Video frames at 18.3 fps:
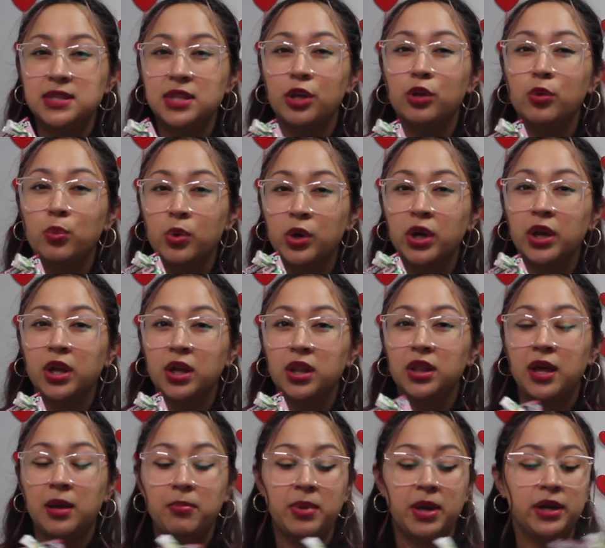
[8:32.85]
They'll work a
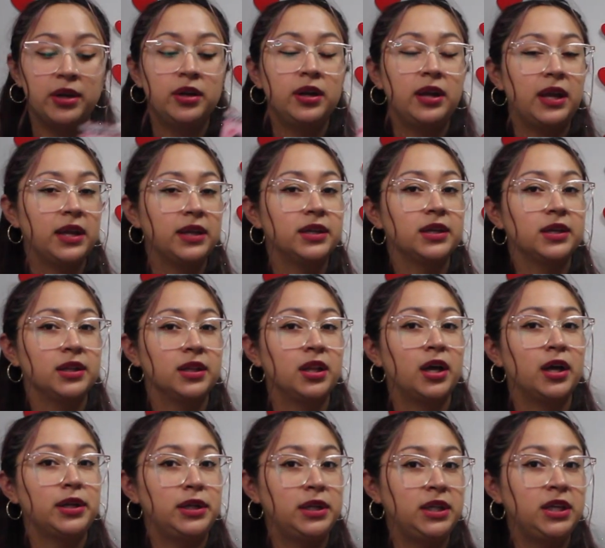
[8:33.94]
lot better and a
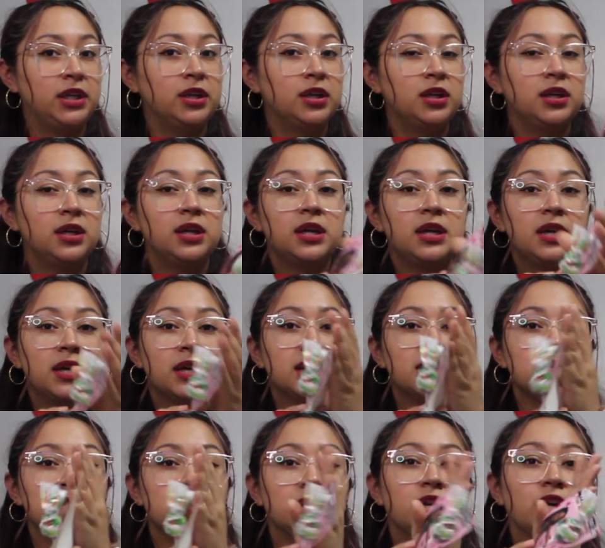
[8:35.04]
lot neater
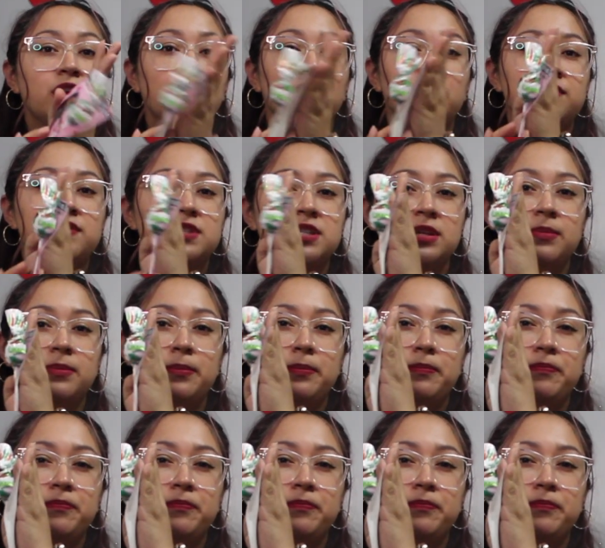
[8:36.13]
because it curves them.